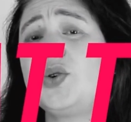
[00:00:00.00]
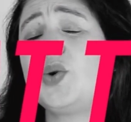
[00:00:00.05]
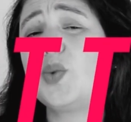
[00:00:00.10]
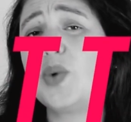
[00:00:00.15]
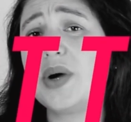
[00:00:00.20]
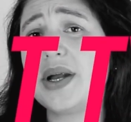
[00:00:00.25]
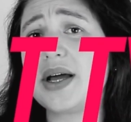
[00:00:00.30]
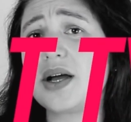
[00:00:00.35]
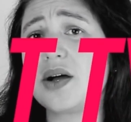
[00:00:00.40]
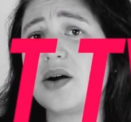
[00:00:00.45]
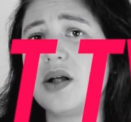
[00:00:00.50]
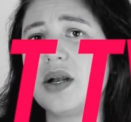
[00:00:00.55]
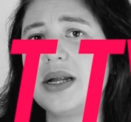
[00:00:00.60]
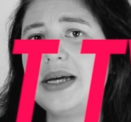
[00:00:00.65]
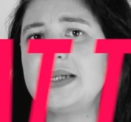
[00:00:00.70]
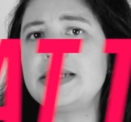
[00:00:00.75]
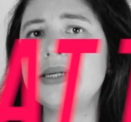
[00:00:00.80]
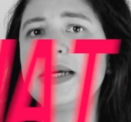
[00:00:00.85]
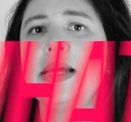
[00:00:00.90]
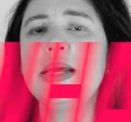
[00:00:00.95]
you want to call
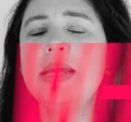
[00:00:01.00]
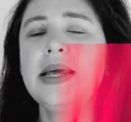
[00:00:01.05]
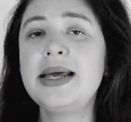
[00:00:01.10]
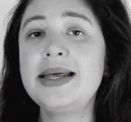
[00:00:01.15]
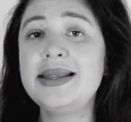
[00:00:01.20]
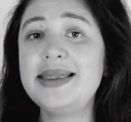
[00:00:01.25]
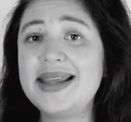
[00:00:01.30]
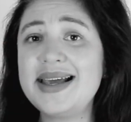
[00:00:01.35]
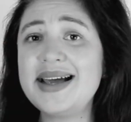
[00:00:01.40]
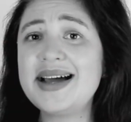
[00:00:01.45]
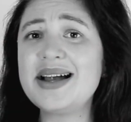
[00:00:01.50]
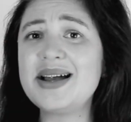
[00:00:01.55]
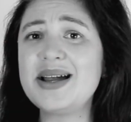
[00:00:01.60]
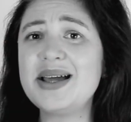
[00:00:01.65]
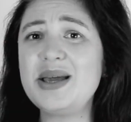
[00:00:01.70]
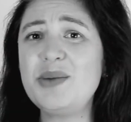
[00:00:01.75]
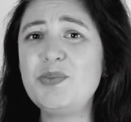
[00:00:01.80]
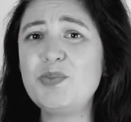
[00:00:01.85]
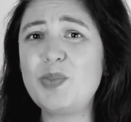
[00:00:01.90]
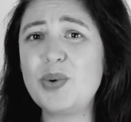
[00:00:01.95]
it, they are
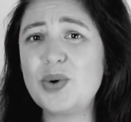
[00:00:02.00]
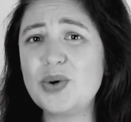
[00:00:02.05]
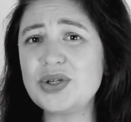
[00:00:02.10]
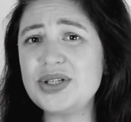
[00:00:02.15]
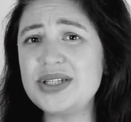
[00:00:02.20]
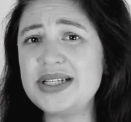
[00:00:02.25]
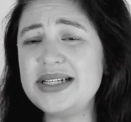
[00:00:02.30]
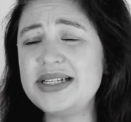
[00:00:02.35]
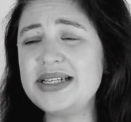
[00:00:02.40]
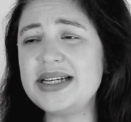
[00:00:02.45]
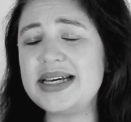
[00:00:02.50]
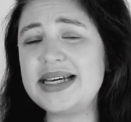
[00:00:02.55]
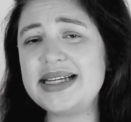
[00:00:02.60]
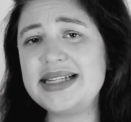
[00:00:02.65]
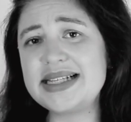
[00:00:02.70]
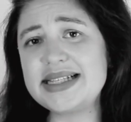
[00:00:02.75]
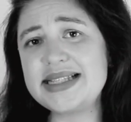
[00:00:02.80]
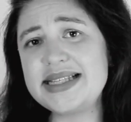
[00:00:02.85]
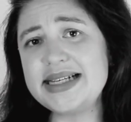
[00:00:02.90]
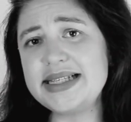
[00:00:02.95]
important
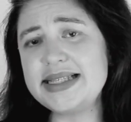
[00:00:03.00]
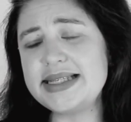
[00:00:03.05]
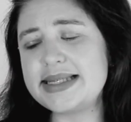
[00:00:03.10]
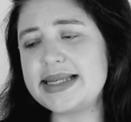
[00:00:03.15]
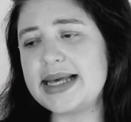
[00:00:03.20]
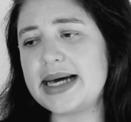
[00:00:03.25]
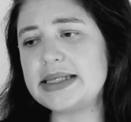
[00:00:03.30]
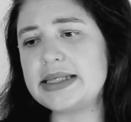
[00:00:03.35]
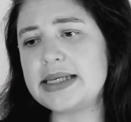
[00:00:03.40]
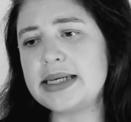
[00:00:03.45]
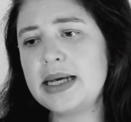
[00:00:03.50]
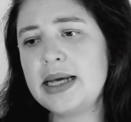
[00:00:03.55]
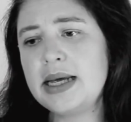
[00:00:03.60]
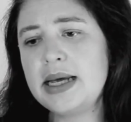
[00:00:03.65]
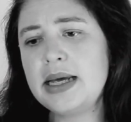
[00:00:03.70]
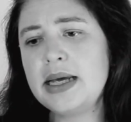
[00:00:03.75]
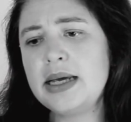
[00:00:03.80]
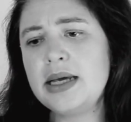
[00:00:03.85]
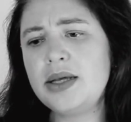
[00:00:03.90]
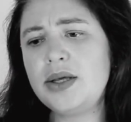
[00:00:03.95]
in the sense that
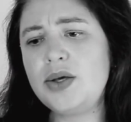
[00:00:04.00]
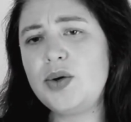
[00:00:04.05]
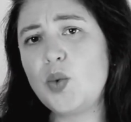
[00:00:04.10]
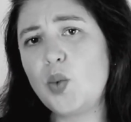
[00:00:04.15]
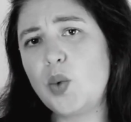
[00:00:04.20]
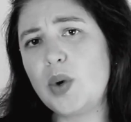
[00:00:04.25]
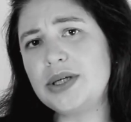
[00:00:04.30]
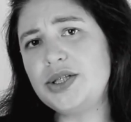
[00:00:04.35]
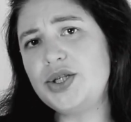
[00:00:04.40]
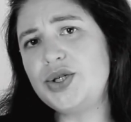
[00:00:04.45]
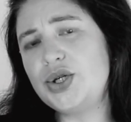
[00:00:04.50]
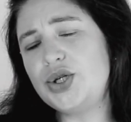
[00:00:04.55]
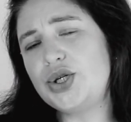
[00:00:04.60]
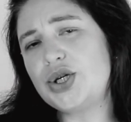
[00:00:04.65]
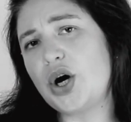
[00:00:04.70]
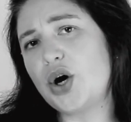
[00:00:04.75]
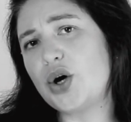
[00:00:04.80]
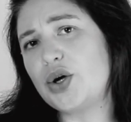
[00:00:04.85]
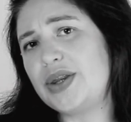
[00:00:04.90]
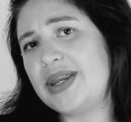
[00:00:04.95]
you want to
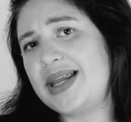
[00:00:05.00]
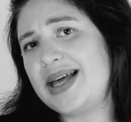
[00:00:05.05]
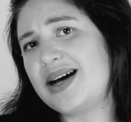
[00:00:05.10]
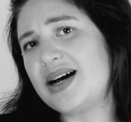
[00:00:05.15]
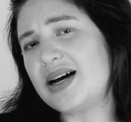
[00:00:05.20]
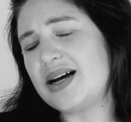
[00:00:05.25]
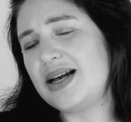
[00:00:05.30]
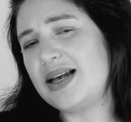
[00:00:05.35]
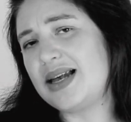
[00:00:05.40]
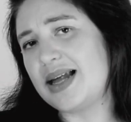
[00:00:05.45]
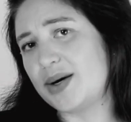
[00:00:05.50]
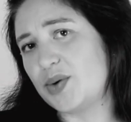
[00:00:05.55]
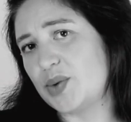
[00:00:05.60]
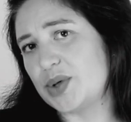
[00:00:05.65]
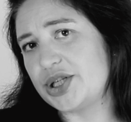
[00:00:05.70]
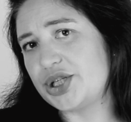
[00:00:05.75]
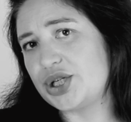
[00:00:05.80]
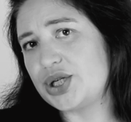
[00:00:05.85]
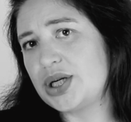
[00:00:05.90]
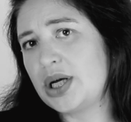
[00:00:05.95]
talk their
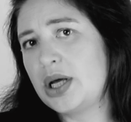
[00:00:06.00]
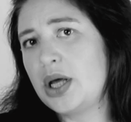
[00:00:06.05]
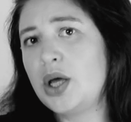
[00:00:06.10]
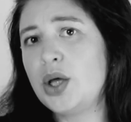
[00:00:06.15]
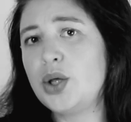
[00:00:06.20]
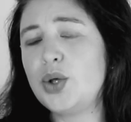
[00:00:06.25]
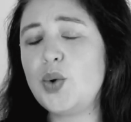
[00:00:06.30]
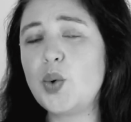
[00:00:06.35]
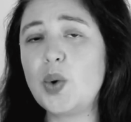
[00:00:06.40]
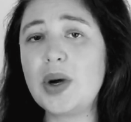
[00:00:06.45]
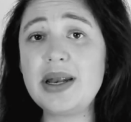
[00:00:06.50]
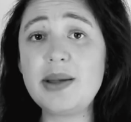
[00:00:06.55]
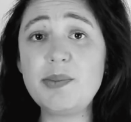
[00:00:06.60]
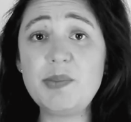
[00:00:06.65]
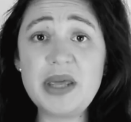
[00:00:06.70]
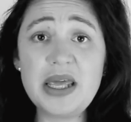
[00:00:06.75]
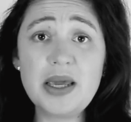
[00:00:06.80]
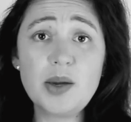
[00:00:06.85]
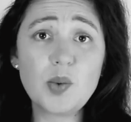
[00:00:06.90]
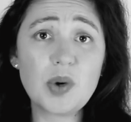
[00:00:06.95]
language. You want to
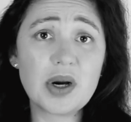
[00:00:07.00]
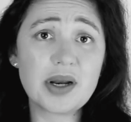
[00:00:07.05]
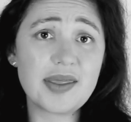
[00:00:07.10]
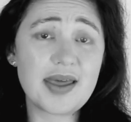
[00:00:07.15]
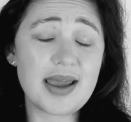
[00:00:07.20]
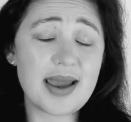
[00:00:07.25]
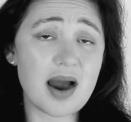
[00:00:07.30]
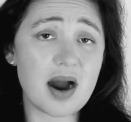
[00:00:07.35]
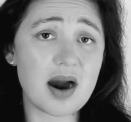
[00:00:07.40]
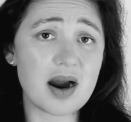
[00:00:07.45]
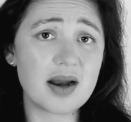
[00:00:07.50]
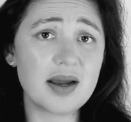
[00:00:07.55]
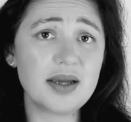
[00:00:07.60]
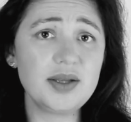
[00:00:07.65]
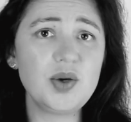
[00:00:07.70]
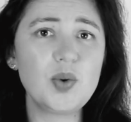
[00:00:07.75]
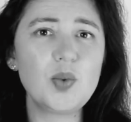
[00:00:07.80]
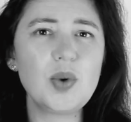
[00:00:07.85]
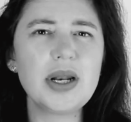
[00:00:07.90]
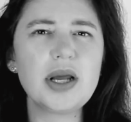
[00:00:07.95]
be where they are
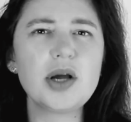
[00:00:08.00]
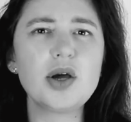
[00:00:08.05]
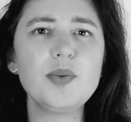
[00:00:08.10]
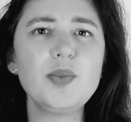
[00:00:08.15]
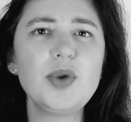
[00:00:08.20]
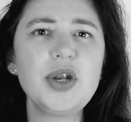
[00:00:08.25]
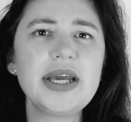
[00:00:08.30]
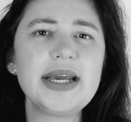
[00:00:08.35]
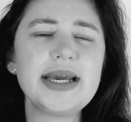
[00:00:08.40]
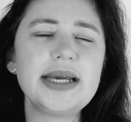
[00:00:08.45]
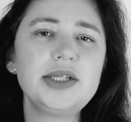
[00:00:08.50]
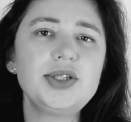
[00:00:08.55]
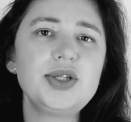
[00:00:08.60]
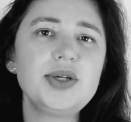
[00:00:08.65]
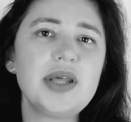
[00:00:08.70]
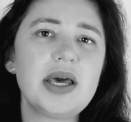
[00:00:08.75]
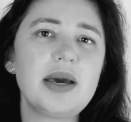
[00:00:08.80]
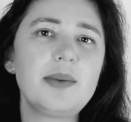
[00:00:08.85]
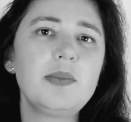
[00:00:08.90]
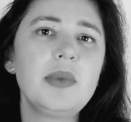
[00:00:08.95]
and you want to communicate
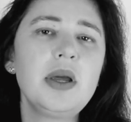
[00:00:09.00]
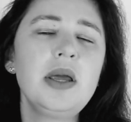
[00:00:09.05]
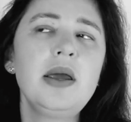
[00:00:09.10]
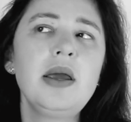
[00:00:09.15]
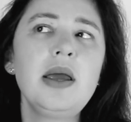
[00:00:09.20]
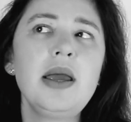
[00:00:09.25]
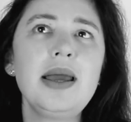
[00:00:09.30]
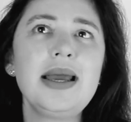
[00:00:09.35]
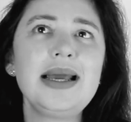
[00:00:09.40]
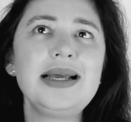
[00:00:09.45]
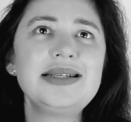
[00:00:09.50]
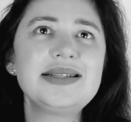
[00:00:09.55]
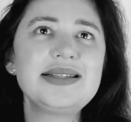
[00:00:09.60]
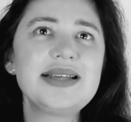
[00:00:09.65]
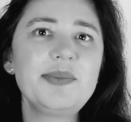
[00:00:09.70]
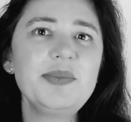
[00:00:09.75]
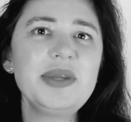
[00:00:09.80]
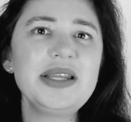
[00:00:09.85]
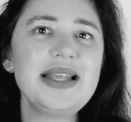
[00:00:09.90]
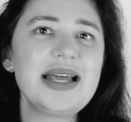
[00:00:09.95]
to them in
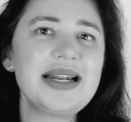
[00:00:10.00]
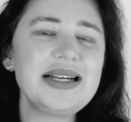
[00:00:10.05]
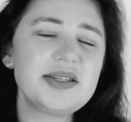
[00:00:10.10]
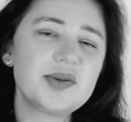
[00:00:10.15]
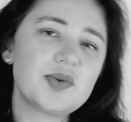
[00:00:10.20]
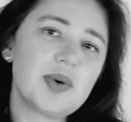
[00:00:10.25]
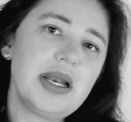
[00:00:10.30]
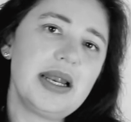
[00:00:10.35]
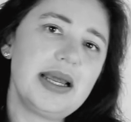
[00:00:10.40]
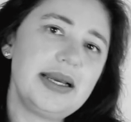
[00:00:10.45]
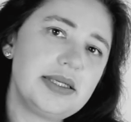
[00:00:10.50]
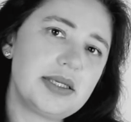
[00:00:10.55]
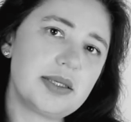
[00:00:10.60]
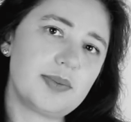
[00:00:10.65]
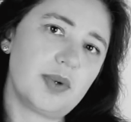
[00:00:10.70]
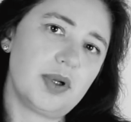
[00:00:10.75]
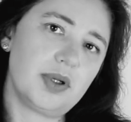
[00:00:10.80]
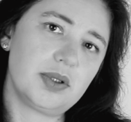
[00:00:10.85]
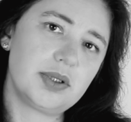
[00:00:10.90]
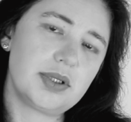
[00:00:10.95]
something that is
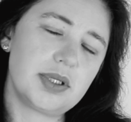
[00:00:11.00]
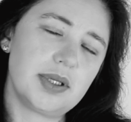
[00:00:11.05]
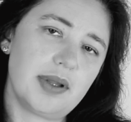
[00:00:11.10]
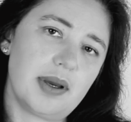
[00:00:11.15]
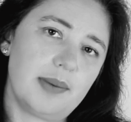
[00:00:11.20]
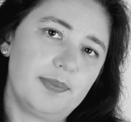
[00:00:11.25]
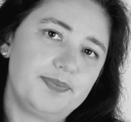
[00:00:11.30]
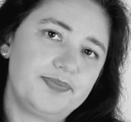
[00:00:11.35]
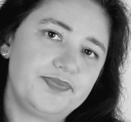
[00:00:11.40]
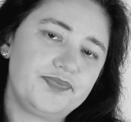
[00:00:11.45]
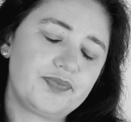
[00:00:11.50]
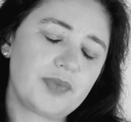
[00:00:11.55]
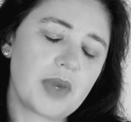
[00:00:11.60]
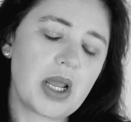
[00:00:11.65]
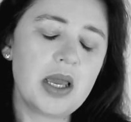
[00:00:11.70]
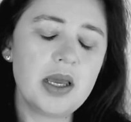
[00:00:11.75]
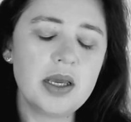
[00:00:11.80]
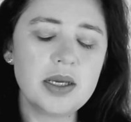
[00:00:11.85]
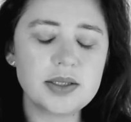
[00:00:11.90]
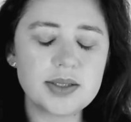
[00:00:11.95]
relatable to them.
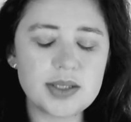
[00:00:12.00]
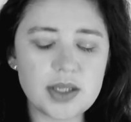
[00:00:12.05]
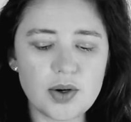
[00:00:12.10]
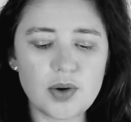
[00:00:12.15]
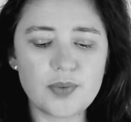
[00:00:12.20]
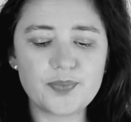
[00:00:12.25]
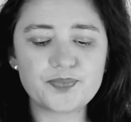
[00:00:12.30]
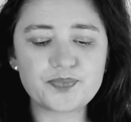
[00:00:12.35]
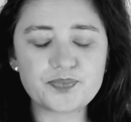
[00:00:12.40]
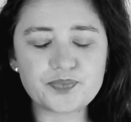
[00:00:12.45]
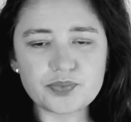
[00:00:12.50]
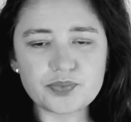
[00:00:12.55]
So